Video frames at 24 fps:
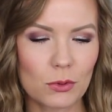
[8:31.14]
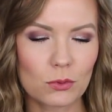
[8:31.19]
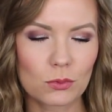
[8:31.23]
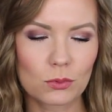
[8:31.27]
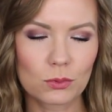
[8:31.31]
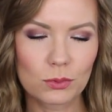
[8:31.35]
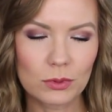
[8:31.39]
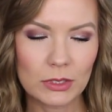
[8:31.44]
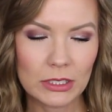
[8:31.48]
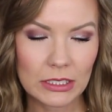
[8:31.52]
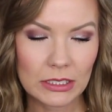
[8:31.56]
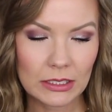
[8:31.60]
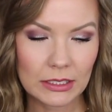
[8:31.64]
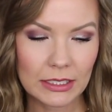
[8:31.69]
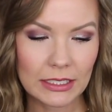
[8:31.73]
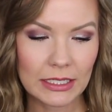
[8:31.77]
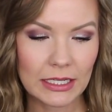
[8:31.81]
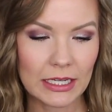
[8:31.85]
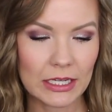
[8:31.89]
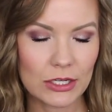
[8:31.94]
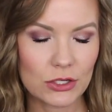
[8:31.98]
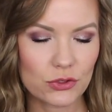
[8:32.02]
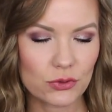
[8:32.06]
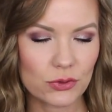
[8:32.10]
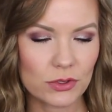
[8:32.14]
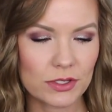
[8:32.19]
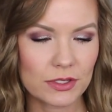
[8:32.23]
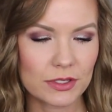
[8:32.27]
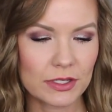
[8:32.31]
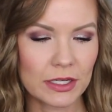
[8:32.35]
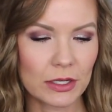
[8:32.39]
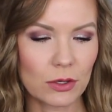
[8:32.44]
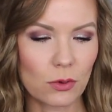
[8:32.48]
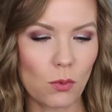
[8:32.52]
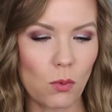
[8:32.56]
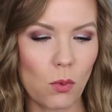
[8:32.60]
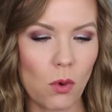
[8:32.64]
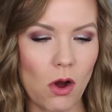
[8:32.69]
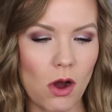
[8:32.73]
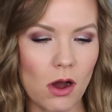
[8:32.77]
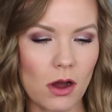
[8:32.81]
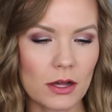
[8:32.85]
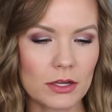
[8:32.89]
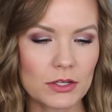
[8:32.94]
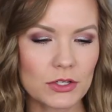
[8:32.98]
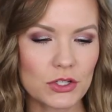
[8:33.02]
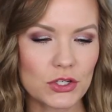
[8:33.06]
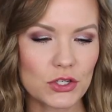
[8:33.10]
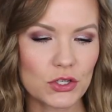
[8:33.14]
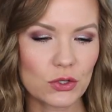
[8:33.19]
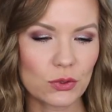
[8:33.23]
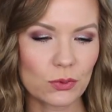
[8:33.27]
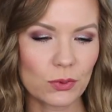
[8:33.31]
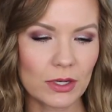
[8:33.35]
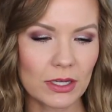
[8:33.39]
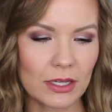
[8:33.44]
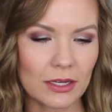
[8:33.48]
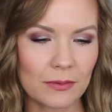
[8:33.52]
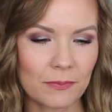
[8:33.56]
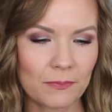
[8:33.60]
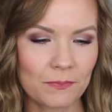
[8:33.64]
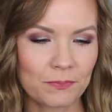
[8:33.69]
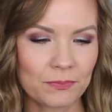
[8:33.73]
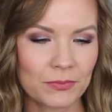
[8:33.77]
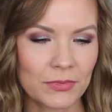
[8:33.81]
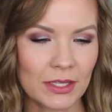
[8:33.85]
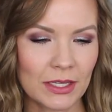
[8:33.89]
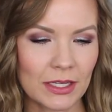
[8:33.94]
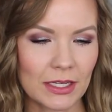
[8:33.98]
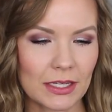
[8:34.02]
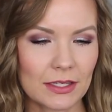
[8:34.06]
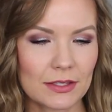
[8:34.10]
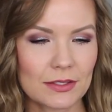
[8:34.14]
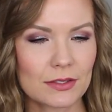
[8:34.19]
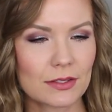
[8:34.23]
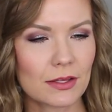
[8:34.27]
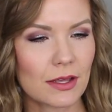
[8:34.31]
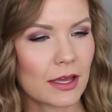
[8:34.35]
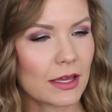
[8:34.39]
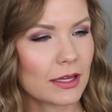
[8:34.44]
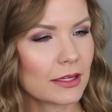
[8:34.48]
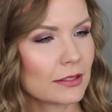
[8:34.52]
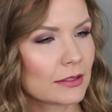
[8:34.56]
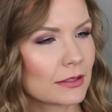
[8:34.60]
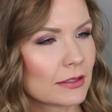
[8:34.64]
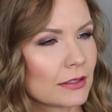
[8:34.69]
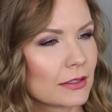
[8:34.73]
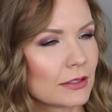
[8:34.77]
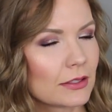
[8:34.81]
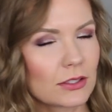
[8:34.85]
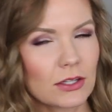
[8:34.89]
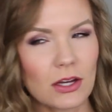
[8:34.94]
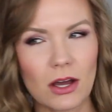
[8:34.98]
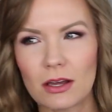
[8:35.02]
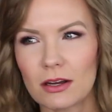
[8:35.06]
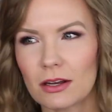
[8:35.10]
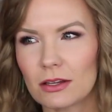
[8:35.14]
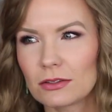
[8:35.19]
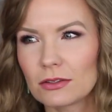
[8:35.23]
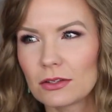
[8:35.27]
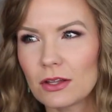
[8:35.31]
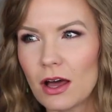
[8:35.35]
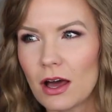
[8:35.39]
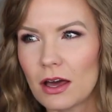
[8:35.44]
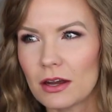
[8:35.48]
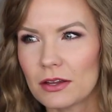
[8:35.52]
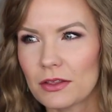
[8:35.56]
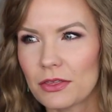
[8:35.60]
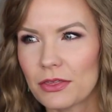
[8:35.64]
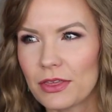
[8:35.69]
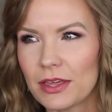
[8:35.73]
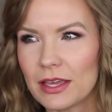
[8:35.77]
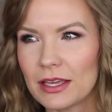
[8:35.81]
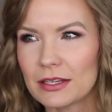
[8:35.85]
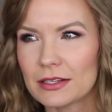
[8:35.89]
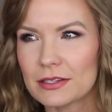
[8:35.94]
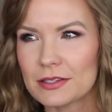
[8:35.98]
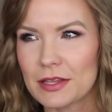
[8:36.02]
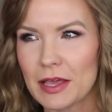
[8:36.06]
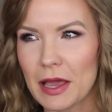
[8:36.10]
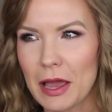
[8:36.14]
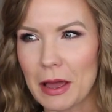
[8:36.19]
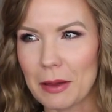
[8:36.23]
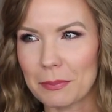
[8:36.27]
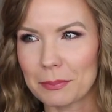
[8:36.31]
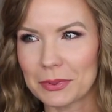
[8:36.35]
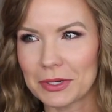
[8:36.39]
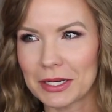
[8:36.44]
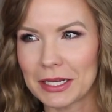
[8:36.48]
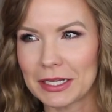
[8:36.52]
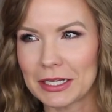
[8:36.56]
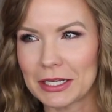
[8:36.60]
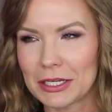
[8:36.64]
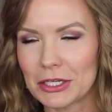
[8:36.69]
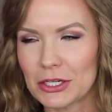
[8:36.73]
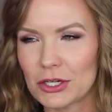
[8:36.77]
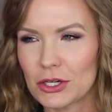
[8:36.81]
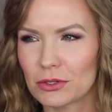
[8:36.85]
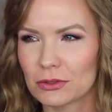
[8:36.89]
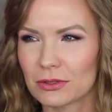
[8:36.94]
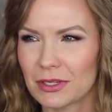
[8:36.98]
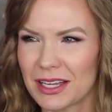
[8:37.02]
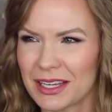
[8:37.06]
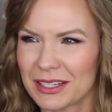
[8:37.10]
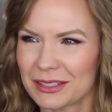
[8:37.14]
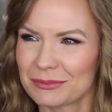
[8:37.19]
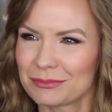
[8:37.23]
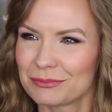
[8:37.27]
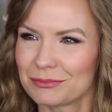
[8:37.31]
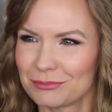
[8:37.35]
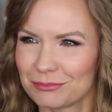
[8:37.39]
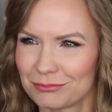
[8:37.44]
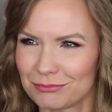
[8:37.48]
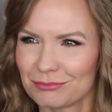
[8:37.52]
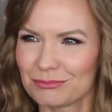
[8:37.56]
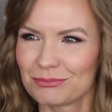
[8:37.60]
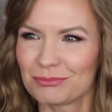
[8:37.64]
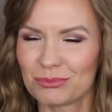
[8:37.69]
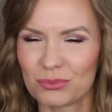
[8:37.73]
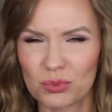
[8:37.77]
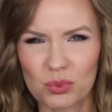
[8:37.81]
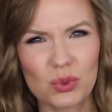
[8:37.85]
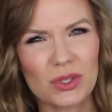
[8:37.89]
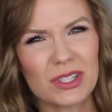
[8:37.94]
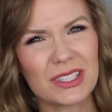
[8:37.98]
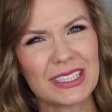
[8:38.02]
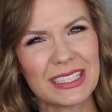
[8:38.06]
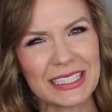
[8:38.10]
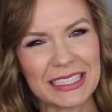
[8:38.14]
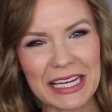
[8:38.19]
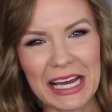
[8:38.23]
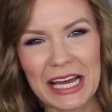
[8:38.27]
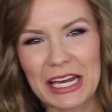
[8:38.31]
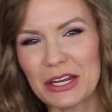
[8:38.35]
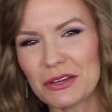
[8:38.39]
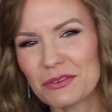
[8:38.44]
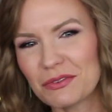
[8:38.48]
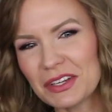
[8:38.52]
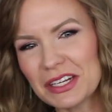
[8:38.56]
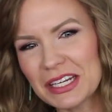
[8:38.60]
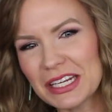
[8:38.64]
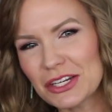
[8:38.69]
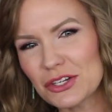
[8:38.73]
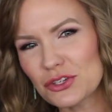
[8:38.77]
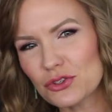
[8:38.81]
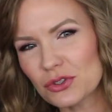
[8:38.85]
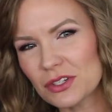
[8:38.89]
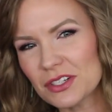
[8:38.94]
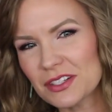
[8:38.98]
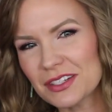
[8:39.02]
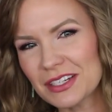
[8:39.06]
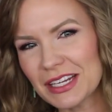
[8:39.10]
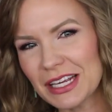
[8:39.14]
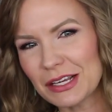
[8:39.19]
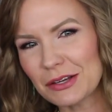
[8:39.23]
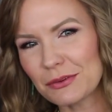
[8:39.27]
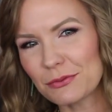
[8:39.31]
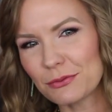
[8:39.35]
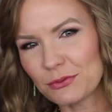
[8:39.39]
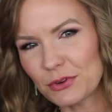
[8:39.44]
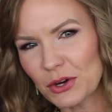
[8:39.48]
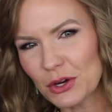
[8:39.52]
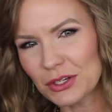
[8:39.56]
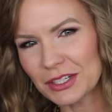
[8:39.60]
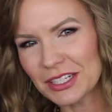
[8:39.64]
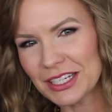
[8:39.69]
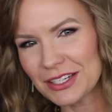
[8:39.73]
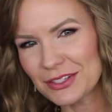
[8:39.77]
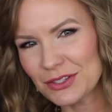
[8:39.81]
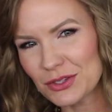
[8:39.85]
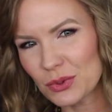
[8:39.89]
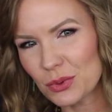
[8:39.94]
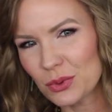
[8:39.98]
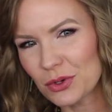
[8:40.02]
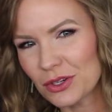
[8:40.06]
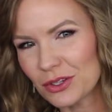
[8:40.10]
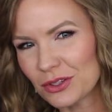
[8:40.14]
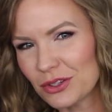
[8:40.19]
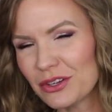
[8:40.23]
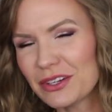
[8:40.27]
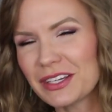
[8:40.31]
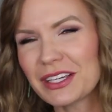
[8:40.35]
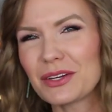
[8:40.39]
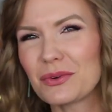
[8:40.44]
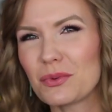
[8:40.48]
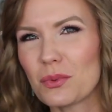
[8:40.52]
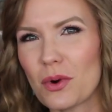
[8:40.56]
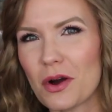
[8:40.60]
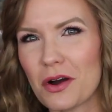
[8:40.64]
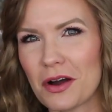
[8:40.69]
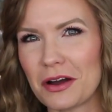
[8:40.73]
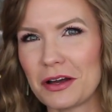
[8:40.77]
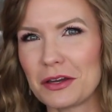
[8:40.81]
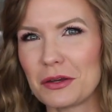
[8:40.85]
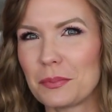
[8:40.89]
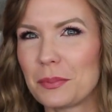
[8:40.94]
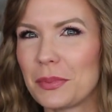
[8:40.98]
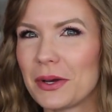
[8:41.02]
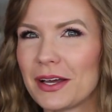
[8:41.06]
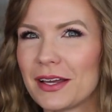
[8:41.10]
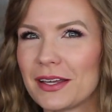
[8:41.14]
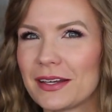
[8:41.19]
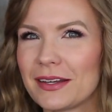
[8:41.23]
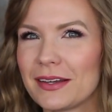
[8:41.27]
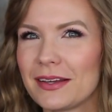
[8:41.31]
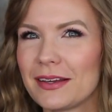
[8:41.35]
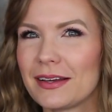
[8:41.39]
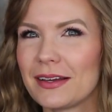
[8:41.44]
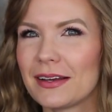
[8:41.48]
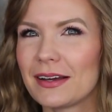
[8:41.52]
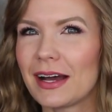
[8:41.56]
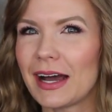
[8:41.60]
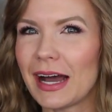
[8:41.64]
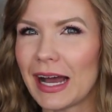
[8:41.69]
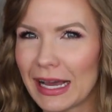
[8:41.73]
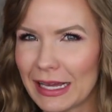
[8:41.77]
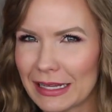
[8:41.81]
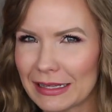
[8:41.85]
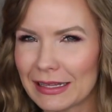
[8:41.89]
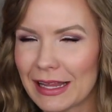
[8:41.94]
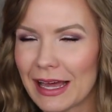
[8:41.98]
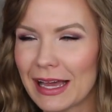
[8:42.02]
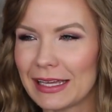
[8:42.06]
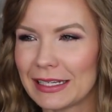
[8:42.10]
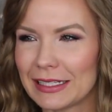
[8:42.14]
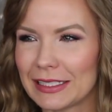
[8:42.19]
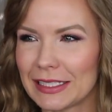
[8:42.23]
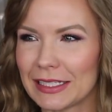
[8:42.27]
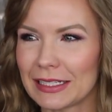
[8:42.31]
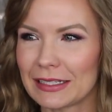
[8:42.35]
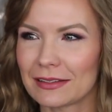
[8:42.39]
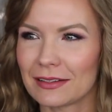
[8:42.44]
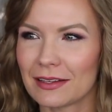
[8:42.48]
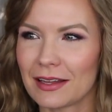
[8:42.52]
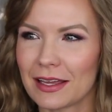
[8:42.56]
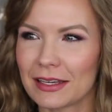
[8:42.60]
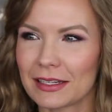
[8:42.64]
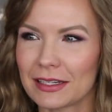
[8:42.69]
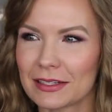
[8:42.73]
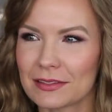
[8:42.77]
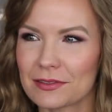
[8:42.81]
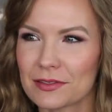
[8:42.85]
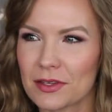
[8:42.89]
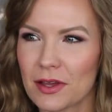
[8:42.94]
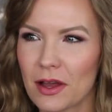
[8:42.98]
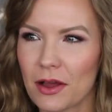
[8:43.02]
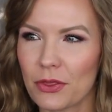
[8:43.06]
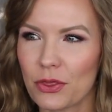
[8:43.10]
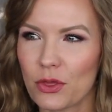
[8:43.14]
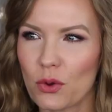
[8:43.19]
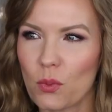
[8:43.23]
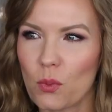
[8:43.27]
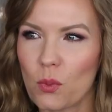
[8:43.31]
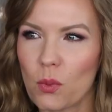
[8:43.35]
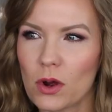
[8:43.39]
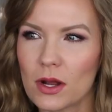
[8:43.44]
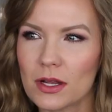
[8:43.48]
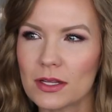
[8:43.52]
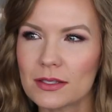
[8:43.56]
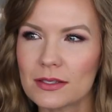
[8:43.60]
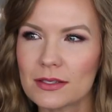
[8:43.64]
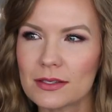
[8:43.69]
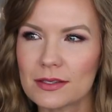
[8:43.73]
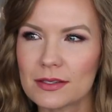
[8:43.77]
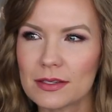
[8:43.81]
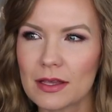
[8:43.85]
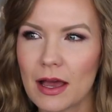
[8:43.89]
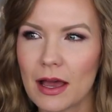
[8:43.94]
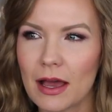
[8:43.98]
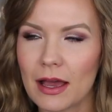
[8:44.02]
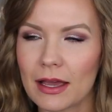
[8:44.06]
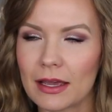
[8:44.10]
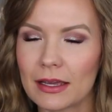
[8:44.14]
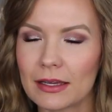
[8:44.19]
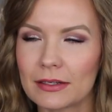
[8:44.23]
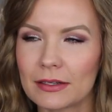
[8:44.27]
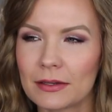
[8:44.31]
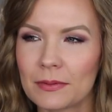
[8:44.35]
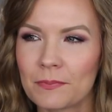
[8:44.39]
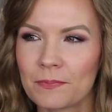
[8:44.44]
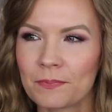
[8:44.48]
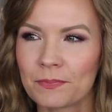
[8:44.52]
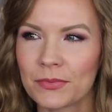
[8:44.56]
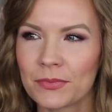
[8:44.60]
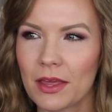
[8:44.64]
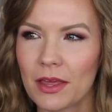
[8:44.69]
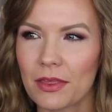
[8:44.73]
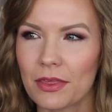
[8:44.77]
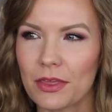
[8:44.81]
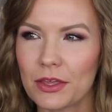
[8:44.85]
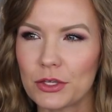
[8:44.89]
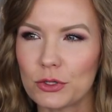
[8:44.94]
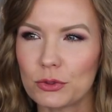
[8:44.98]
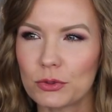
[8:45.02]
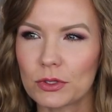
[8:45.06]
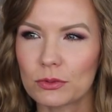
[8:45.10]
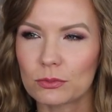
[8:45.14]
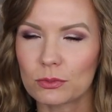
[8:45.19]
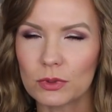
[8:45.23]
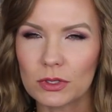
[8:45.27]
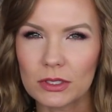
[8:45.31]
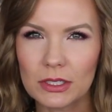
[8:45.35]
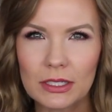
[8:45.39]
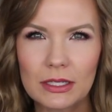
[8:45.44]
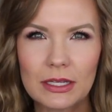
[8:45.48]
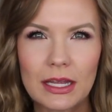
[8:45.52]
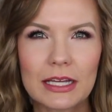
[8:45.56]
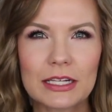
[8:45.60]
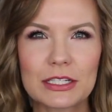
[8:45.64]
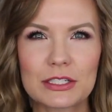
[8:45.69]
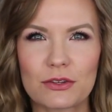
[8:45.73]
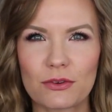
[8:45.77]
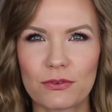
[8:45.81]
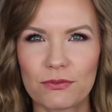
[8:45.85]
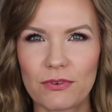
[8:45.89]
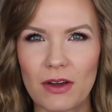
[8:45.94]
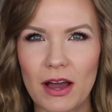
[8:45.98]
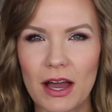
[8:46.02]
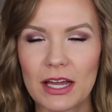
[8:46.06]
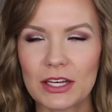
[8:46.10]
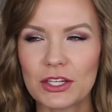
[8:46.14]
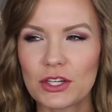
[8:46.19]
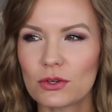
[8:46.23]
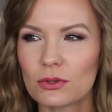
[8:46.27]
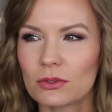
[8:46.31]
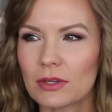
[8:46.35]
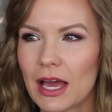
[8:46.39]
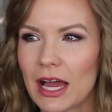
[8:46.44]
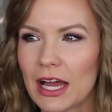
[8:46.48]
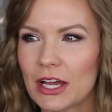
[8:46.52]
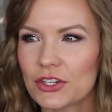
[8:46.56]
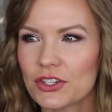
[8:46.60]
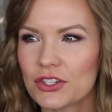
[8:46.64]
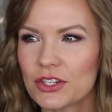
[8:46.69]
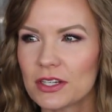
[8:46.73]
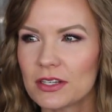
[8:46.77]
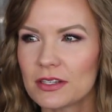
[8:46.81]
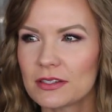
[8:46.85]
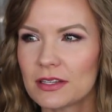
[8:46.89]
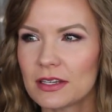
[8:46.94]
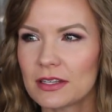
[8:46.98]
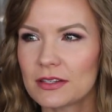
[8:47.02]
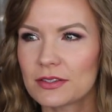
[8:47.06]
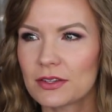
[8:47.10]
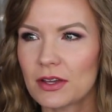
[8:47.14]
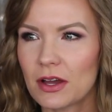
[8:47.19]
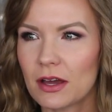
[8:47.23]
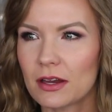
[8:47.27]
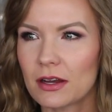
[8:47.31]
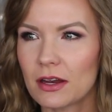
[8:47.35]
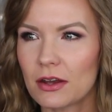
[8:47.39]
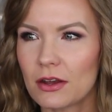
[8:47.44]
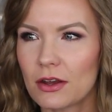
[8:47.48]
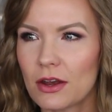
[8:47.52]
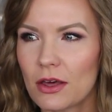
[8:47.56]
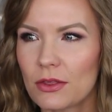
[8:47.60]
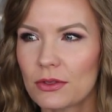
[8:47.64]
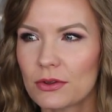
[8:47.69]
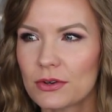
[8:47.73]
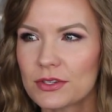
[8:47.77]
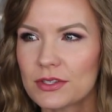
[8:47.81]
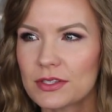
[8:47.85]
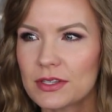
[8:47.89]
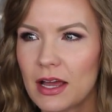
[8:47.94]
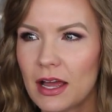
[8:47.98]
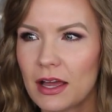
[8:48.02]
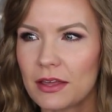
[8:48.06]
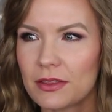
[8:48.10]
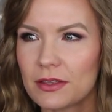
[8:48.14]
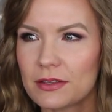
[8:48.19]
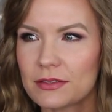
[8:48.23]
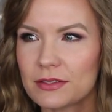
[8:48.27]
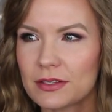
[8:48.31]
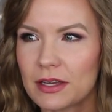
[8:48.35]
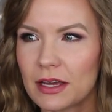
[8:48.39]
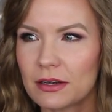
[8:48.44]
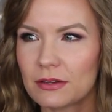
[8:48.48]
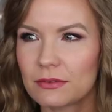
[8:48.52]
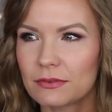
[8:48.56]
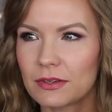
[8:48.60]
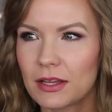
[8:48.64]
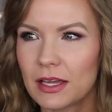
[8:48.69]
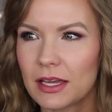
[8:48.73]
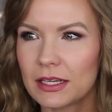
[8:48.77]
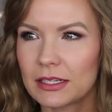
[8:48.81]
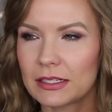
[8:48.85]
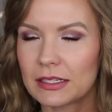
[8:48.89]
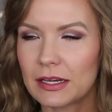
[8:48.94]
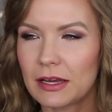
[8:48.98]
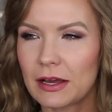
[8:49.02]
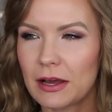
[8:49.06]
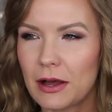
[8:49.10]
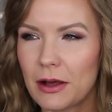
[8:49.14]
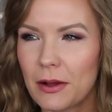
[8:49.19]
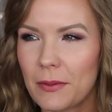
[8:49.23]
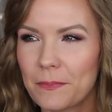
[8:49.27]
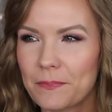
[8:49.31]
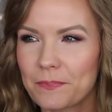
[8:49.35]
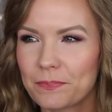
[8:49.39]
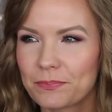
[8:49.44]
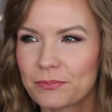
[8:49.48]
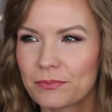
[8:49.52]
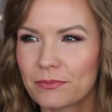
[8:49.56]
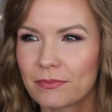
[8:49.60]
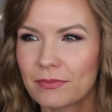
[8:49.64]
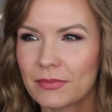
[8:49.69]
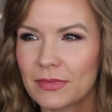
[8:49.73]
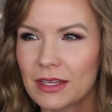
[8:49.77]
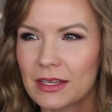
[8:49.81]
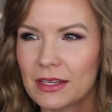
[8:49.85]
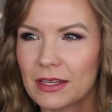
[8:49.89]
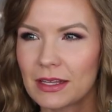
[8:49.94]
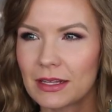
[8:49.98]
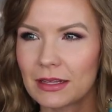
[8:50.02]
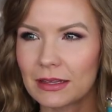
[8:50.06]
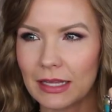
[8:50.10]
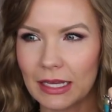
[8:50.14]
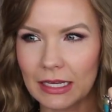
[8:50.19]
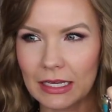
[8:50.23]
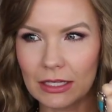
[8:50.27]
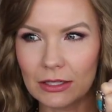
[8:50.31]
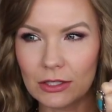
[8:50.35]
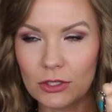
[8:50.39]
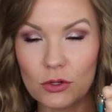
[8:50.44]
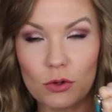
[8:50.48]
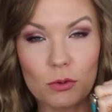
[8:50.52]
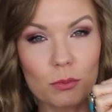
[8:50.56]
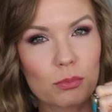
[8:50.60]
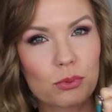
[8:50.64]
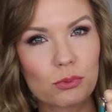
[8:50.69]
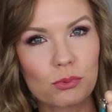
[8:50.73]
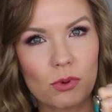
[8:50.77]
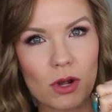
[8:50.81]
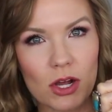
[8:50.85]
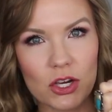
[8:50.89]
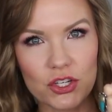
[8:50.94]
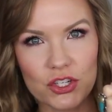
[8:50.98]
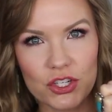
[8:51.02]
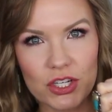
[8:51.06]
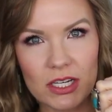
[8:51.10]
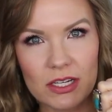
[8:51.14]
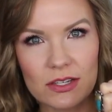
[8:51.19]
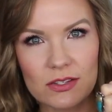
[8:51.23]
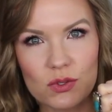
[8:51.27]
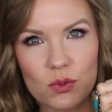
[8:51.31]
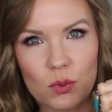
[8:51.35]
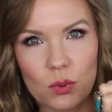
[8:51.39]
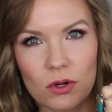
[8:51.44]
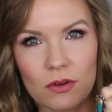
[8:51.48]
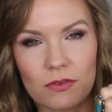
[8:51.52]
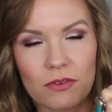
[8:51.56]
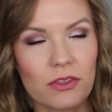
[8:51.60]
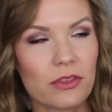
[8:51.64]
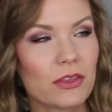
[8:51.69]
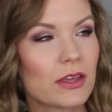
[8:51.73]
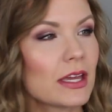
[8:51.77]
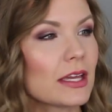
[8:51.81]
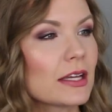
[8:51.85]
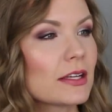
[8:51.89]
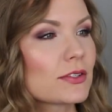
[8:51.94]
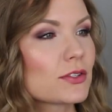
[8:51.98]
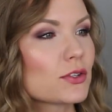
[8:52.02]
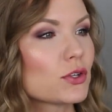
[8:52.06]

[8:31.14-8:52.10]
Really interesting wand to it. It's like got a lot of things happening here. Like, really kind of an interesting, funky sort of looking wand, but I like it. Like, it's got the one side that you can really like define your lashes. It's got another side that's kind of like a little brushy sort of a thing.